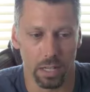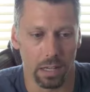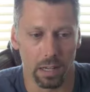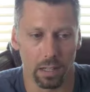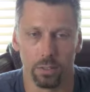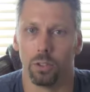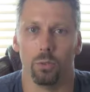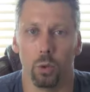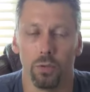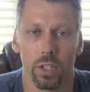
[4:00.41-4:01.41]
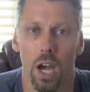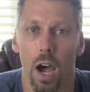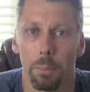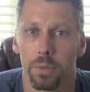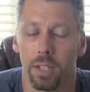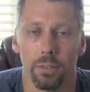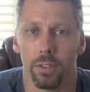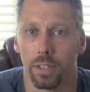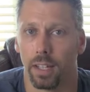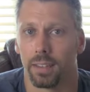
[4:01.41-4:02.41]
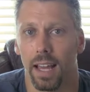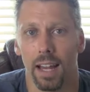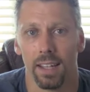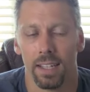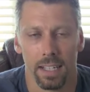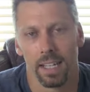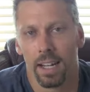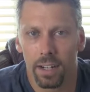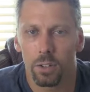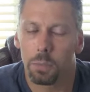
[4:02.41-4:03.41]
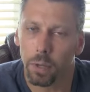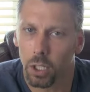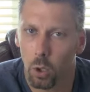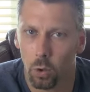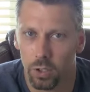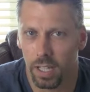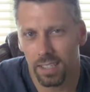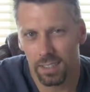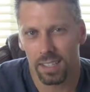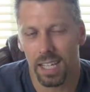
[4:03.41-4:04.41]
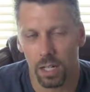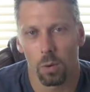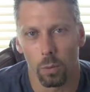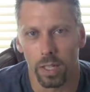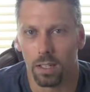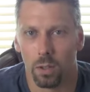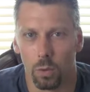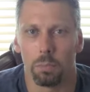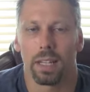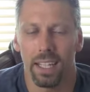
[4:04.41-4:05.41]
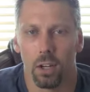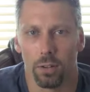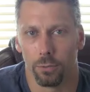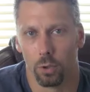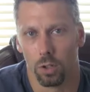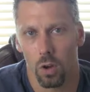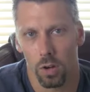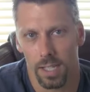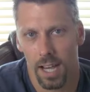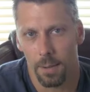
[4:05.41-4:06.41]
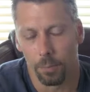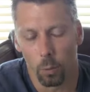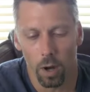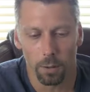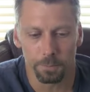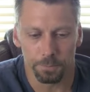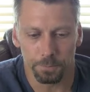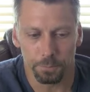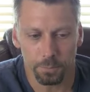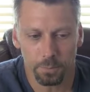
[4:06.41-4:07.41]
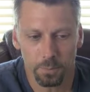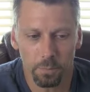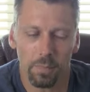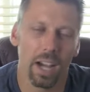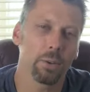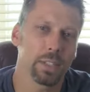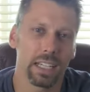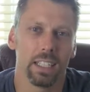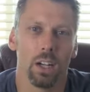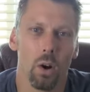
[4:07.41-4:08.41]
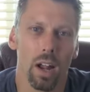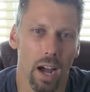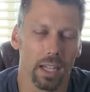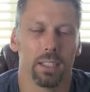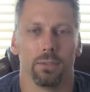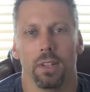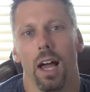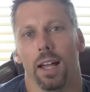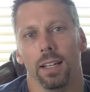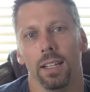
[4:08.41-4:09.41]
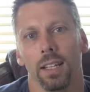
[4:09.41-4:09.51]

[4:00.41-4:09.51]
uh, the rooftops and everything like that it was pretty cool. So that's that's kind of what we we played on for a long time. Well, I was like, you know what, I can fly,